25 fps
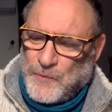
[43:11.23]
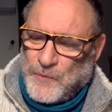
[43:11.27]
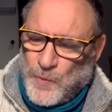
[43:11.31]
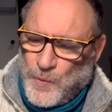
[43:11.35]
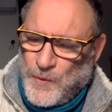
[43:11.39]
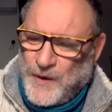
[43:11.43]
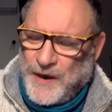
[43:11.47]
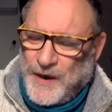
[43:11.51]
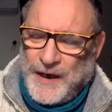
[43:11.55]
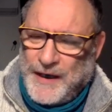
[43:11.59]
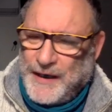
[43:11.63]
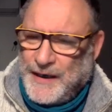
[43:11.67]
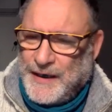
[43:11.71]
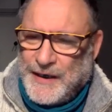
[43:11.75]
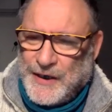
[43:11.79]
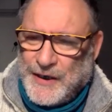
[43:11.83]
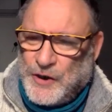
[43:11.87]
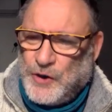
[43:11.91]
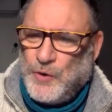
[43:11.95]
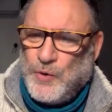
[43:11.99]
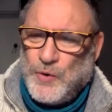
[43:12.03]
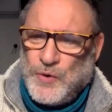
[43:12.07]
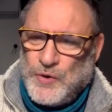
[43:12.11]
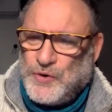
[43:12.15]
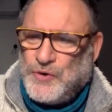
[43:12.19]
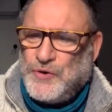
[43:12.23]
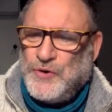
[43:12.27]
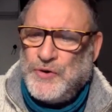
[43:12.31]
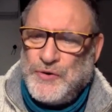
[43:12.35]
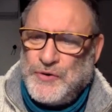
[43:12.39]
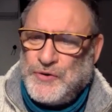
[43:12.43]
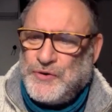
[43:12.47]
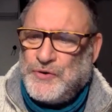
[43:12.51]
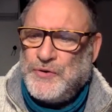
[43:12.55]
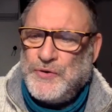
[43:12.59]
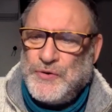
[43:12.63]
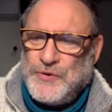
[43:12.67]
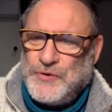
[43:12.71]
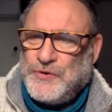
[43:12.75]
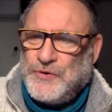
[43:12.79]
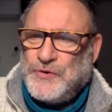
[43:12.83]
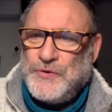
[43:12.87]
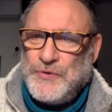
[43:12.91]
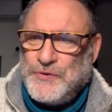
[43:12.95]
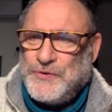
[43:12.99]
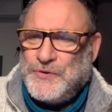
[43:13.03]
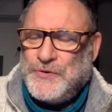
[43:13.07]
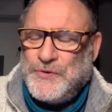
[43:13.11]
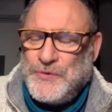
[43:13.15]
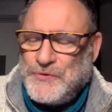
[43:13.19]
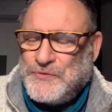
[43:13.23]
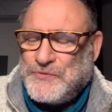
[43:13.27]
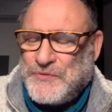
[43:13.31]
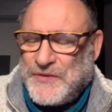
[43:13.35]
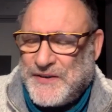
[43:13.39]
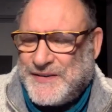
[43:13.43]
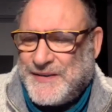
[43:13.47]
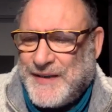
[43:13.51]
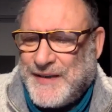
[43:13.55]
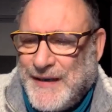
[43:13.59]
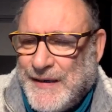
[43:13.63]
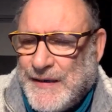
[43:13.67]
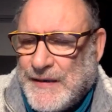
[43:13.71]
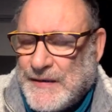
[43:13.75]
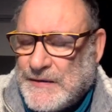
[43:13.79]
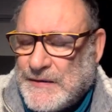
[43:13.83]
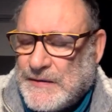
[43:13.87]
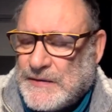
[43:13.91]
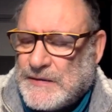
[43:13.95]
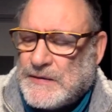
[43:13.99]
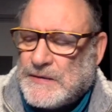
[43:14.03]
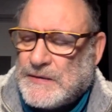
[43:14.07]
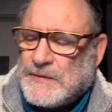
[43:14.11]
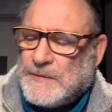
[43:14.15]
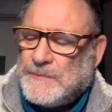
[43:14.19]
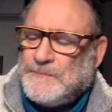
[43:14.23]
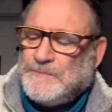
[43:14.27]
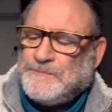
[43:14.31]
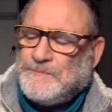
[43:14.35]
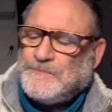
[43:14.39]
really good results,